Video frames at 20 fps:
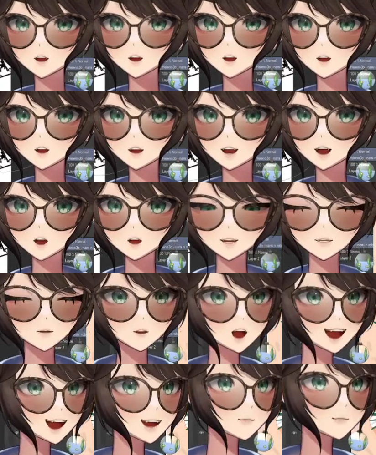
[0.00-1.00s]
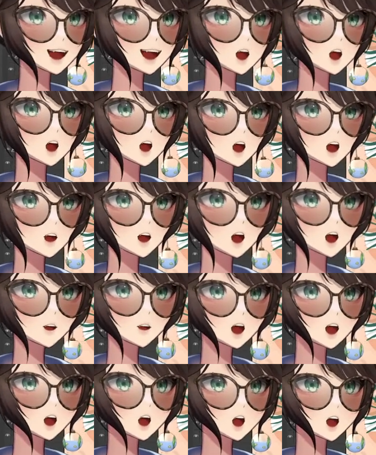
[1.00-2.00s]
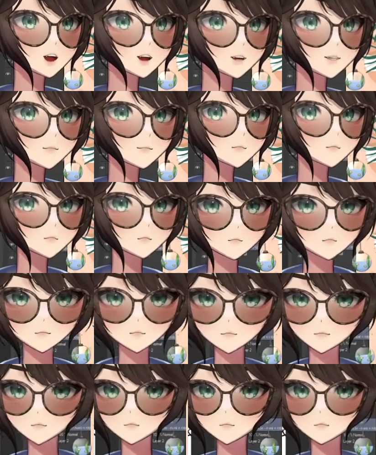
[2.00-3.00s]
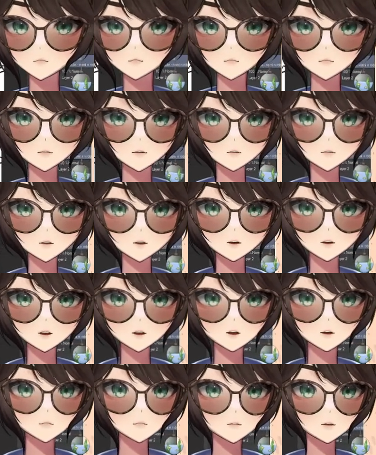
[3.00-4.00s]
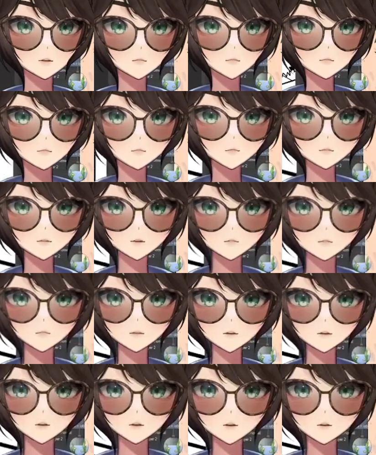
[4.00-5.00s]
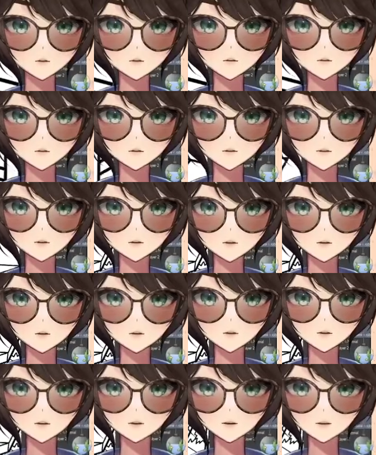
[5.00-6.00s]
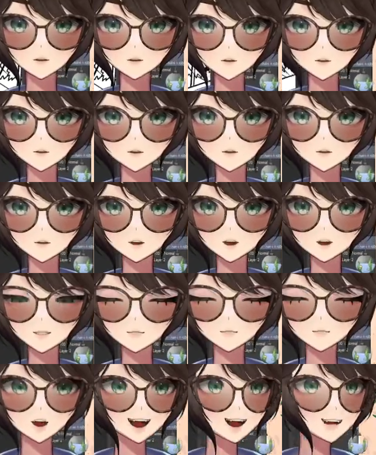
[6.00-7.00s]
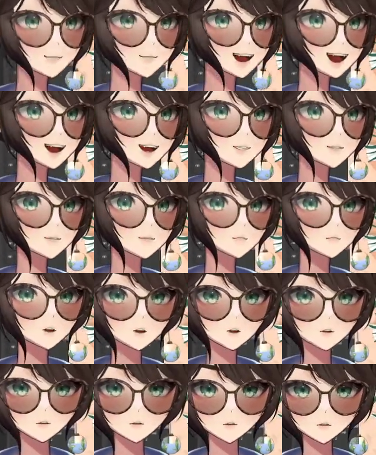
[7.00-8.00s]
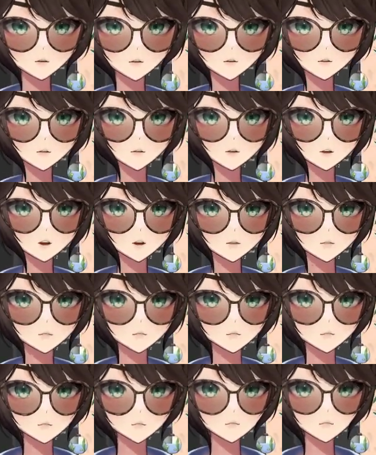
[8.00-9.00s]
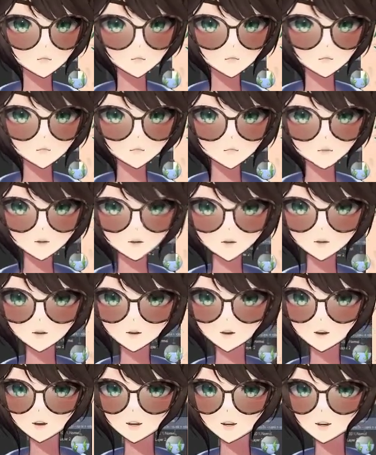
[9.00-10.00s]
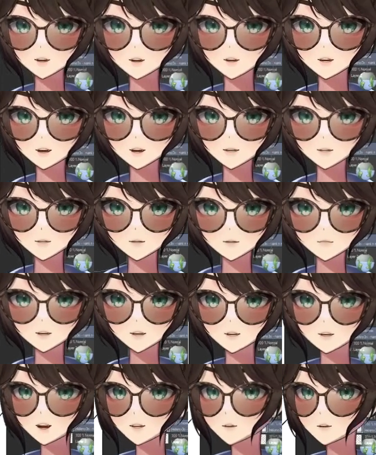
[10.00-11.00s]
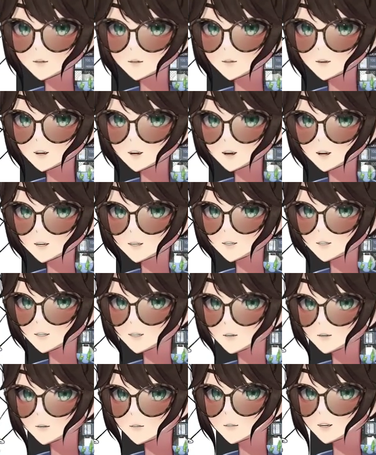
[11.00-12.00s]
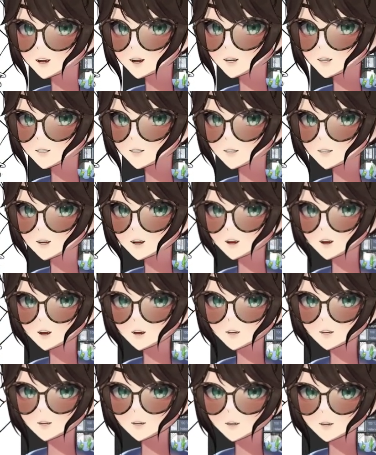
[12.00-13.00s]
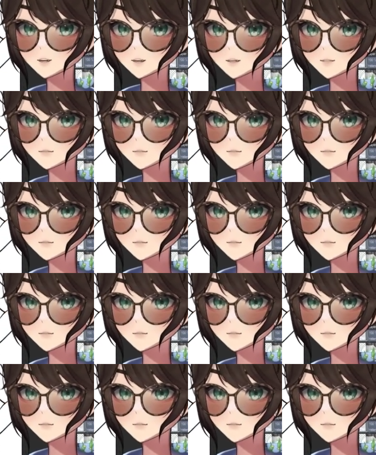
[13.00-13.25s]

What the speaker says: That looks pretty stinking good, I ain't gonna lie. I don't think the lines got really scuffed at all. Not really, not noticeably. Nice. Okay, so let's just keep doing that. Let's keep isolating stuff.